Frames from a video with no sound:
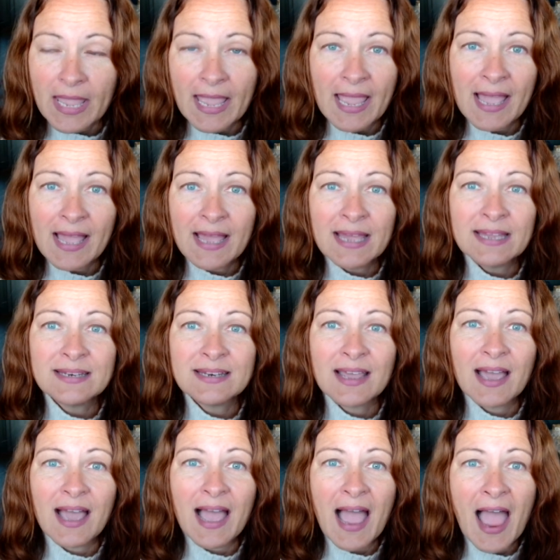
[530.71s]
And
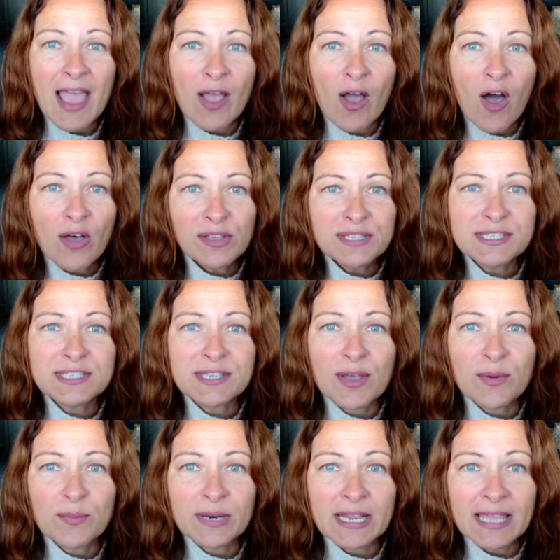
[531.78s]
I
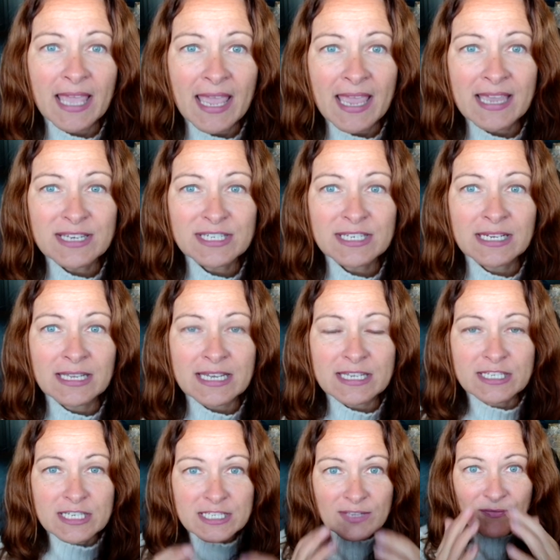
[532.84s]
also would occasionally
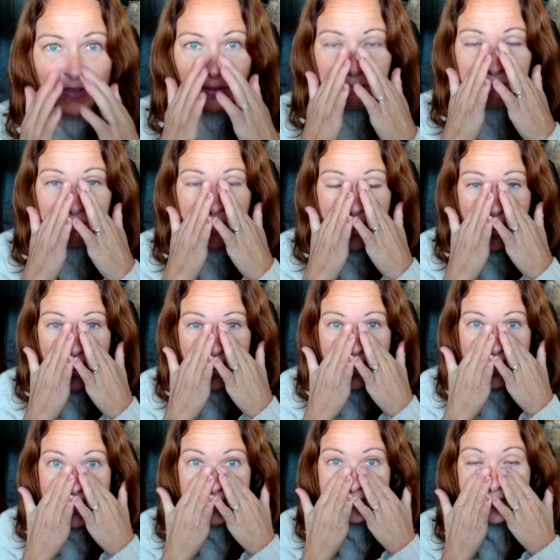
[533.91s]
just feel
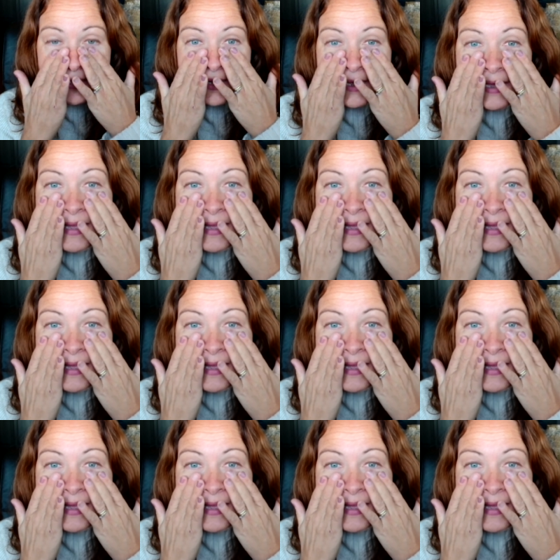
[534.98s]
pain,